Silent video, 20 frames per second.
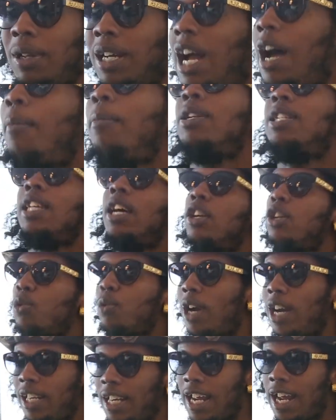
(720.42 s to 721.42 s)
Like, I'm gonna tell you
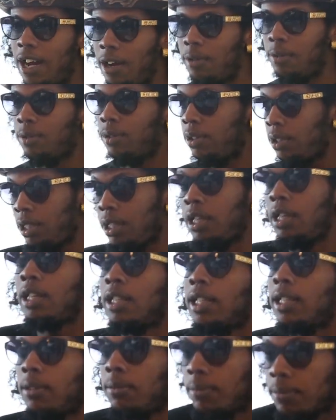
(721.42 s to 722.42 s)
right now.
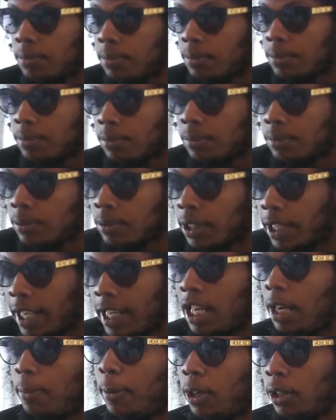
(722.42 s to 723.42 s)

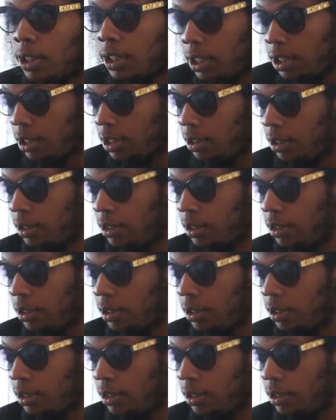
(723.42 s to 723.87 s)
Getting up early.